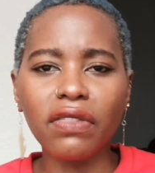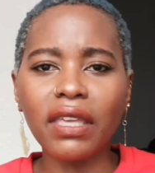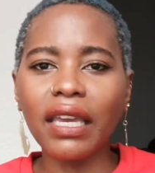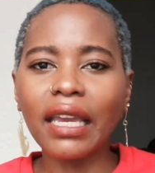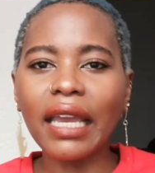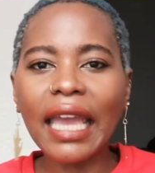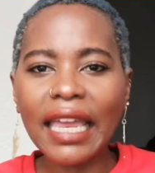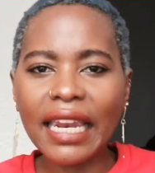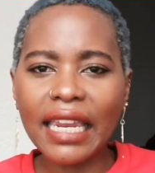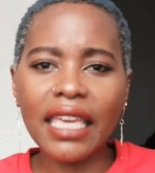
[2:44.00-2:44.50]
there
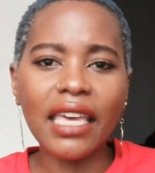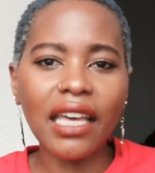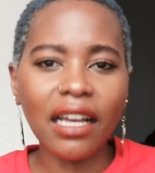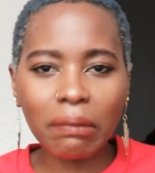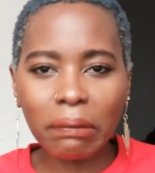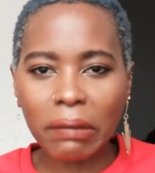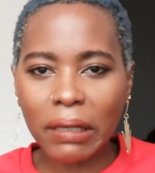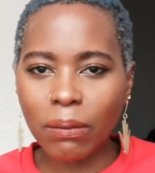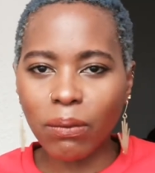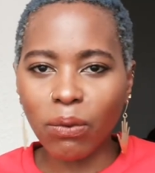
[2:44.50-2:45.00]
are any young
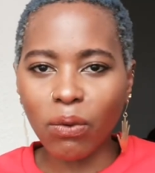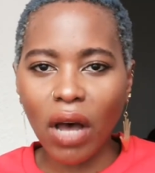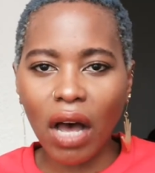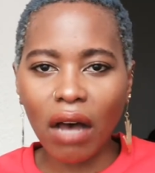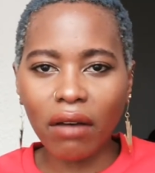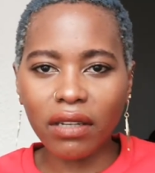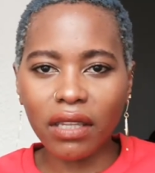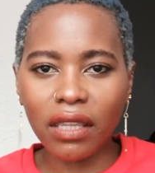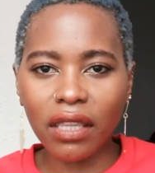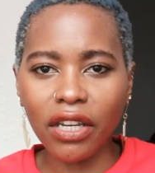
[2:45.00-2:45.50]
people
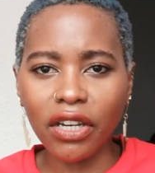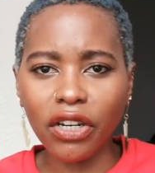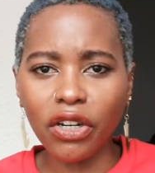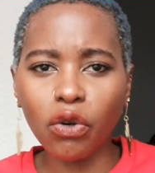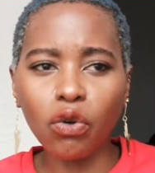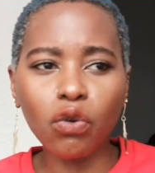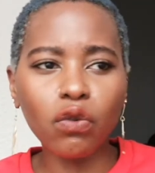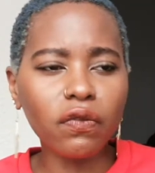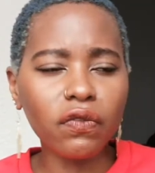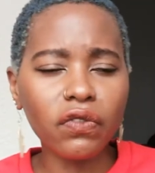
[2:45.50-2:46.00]
out there
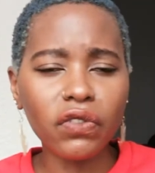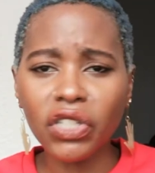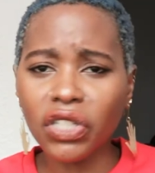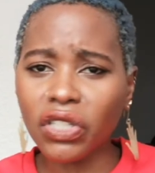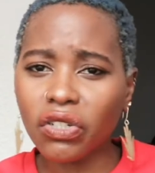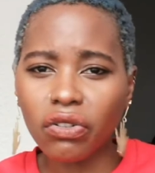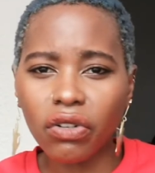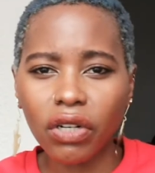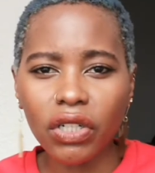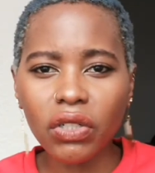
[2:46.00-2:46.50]
who
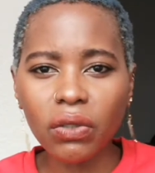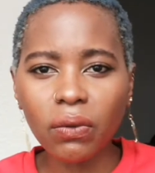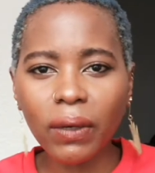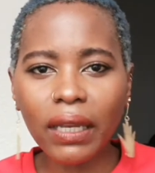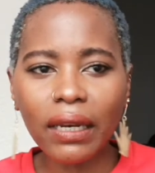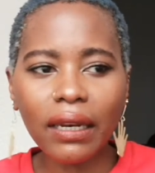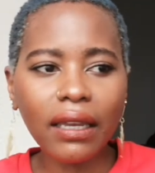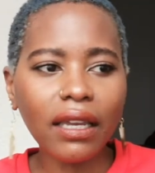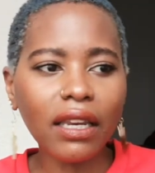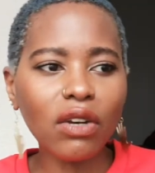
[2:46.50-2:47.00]
just
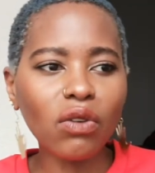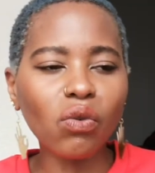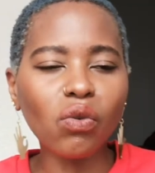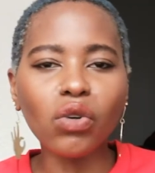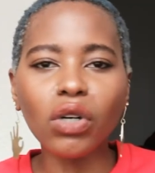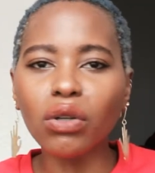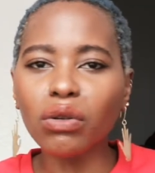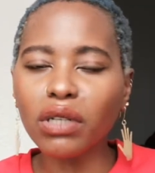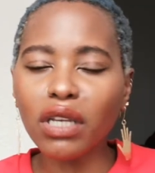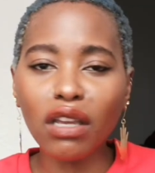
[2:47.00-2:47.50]
graduated
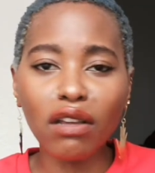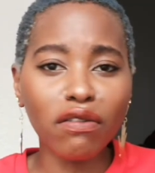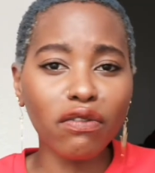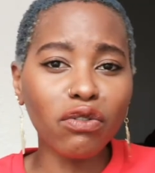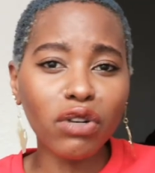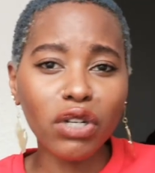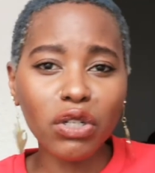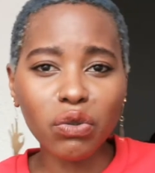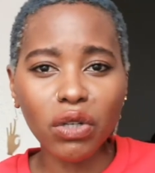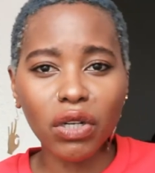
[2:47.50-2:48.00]
or looking
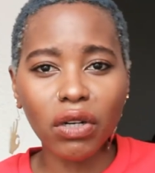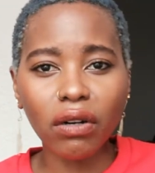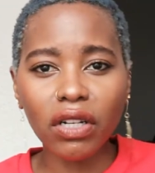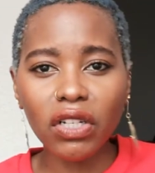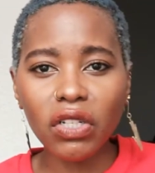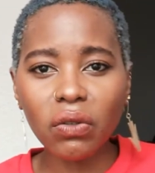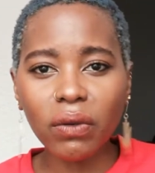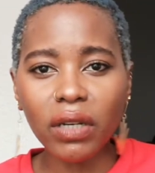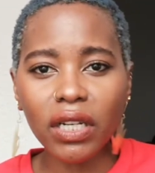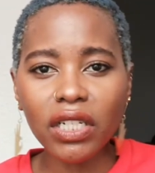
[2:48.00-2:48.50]
forward to a
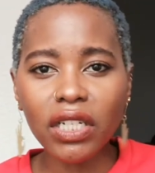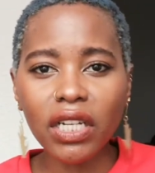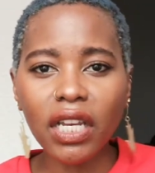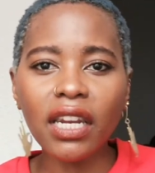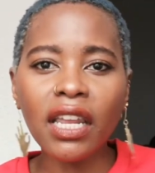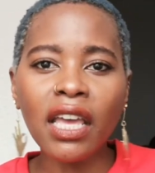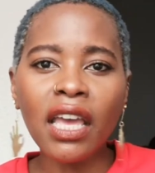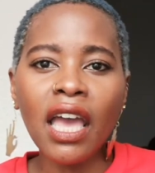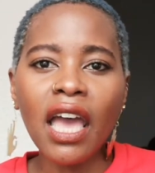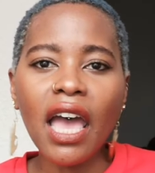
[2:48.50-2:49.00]

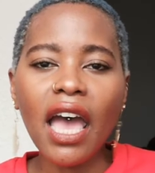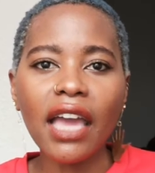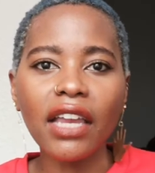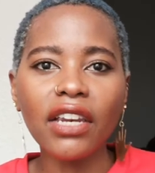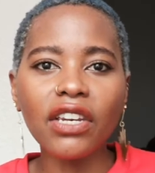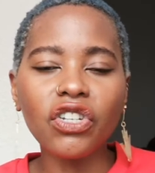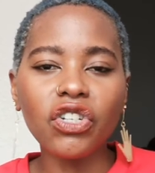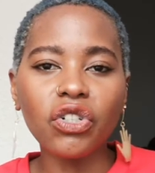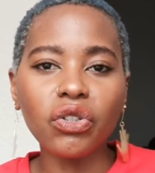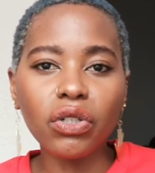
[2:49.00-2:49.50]
graduation,
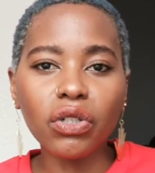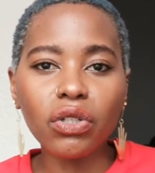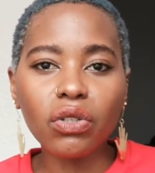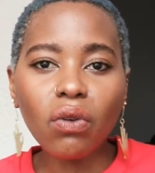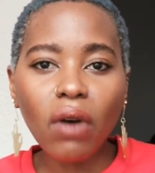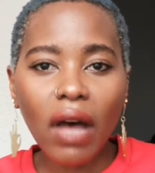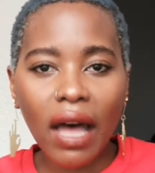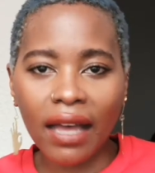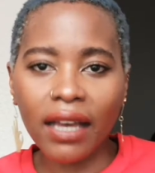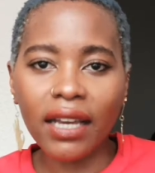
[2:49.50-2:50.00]
and you're
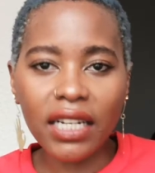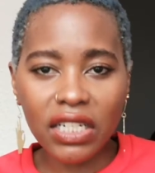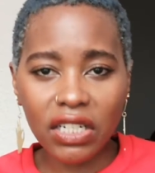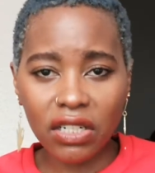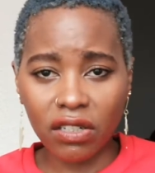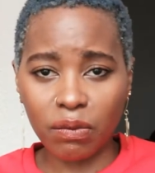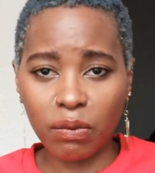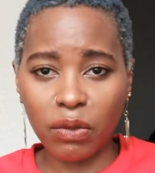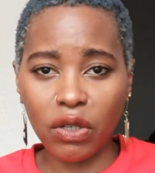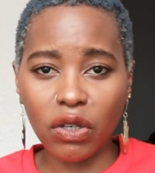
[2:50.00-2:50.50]
so
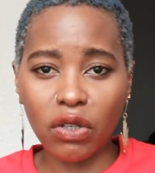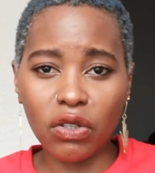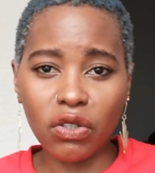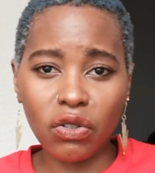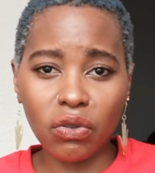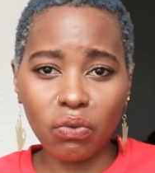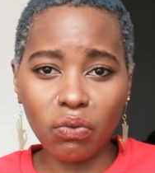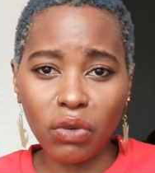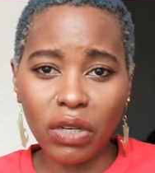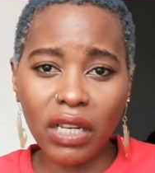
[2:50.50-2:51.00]
anxious because
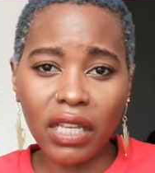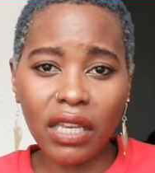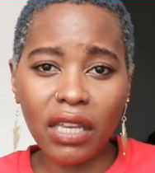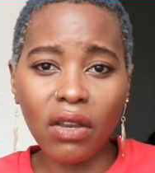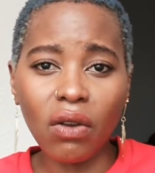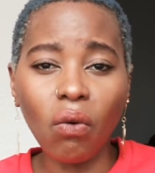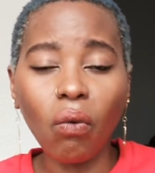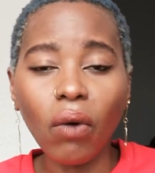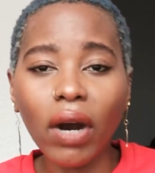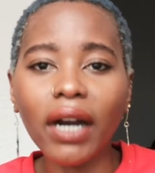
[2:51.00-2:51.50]
you're
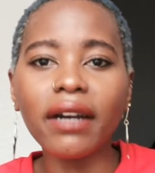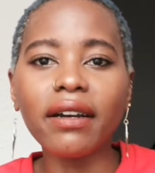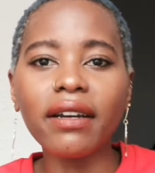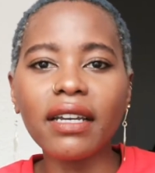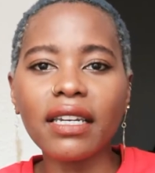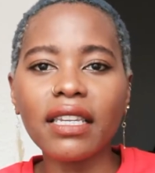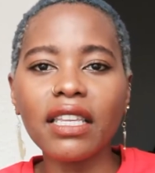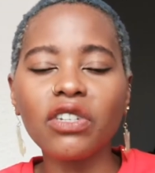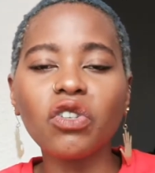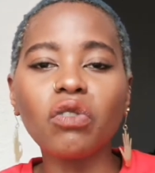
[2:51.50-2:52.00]
really
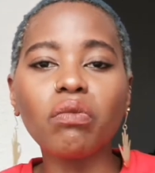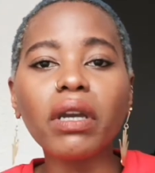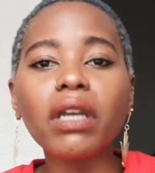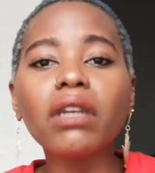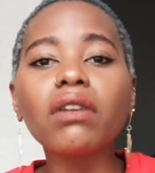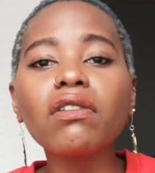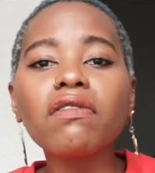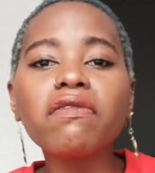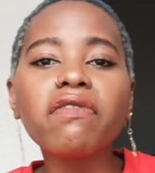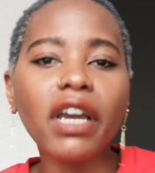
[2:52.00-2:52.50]
worried that you might
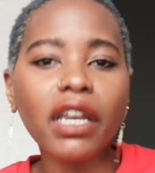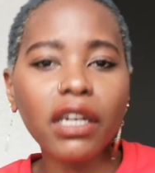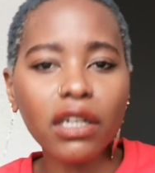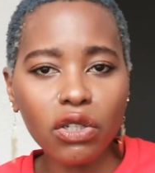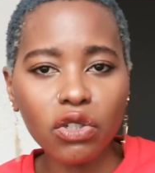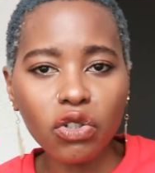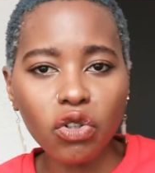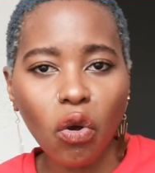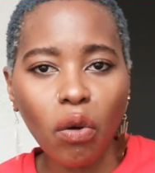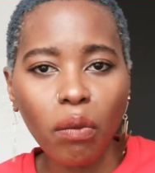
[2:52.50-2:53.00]
not find a
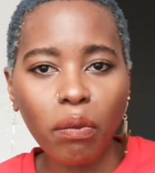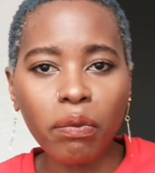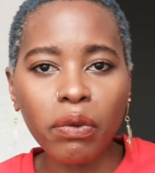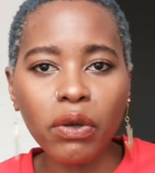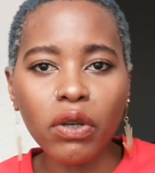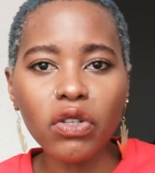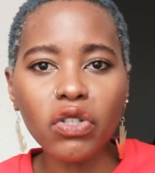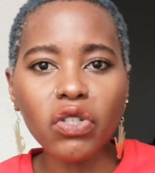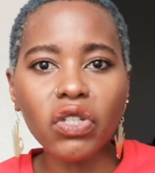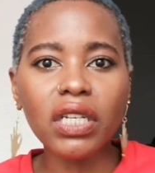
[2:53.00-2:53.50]
job,
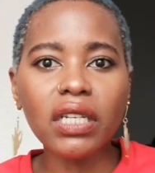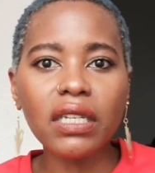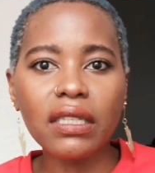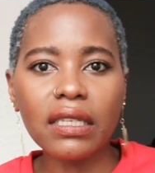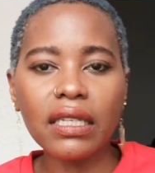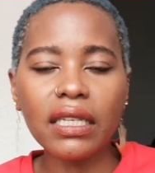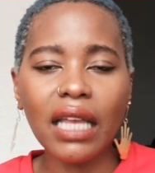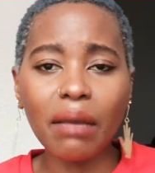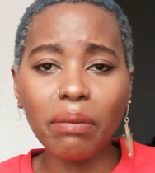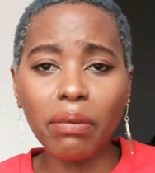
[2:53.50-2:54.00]
because you can
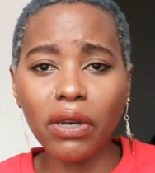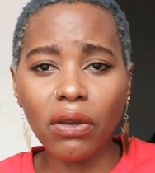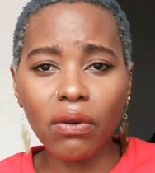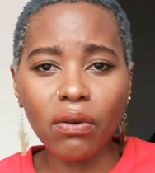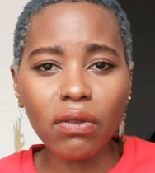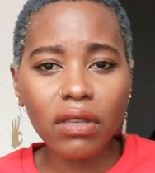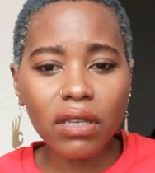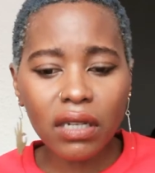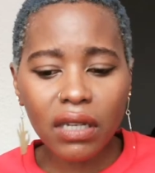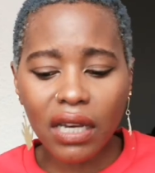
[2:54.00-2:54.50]
see it happening all
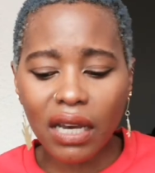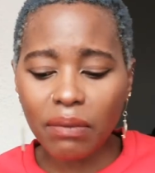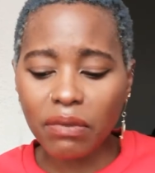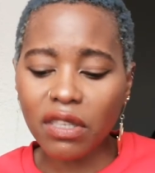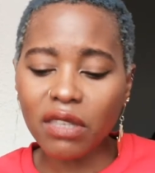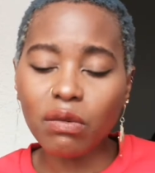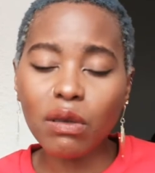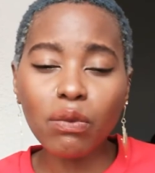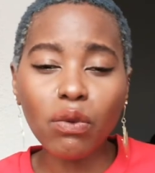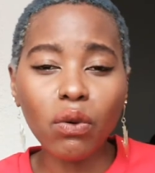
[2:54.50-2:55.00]
the time.
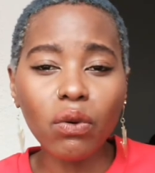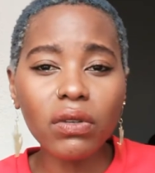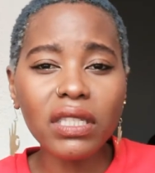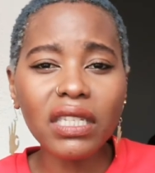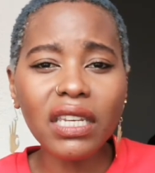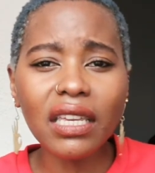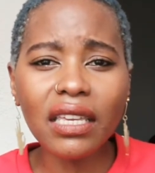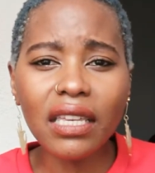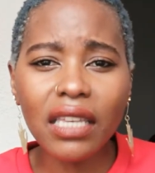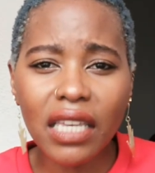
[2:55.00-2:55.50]
There's people who
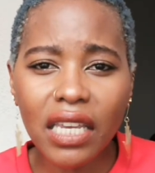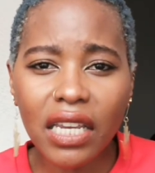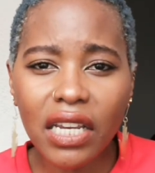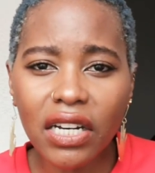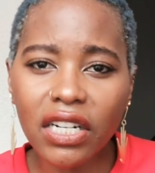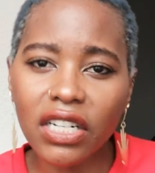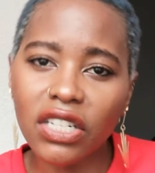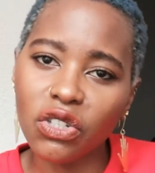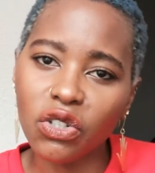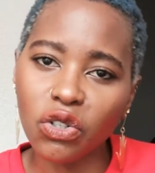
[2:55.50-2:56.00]
stay
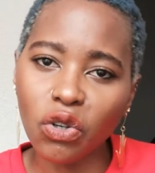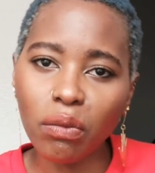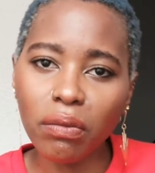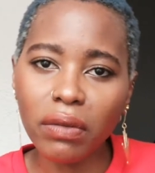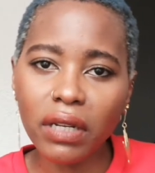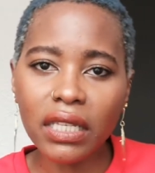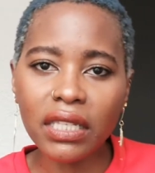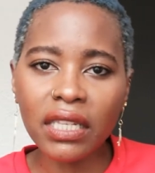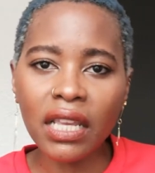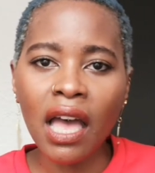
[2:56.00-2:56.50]
years
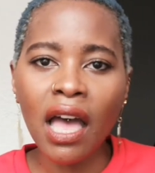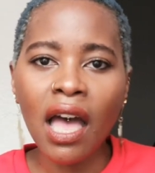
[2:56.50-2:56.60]
jobless